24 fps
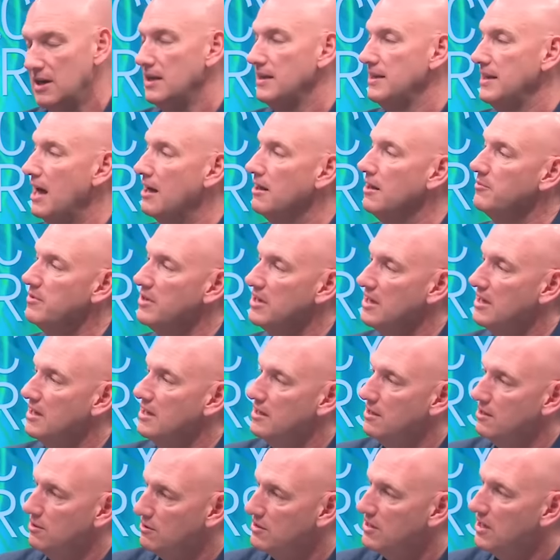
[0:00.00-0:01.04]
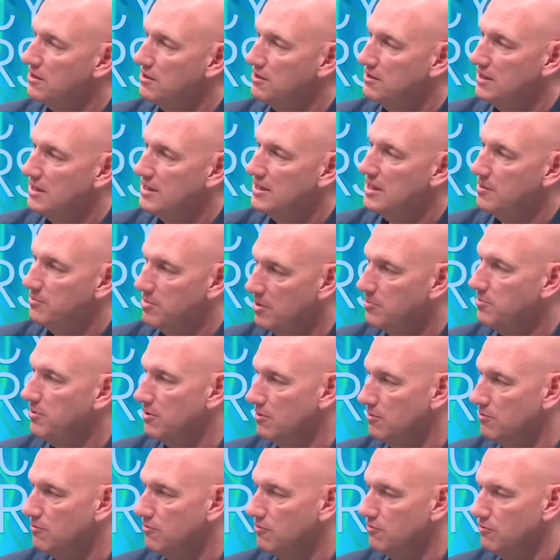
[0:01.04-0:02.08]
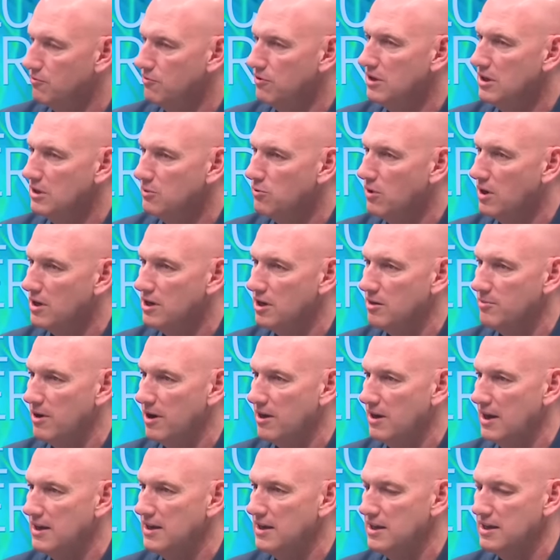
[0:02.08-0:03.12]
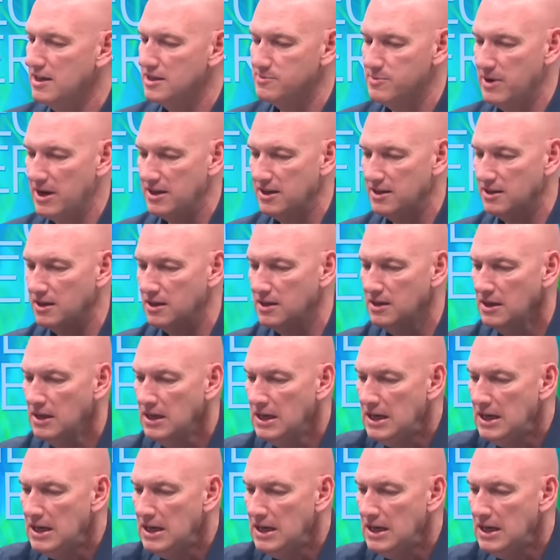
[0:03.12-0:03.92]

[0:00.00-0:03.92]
Now let me get into those other things that people really wonder about and I need to speculate.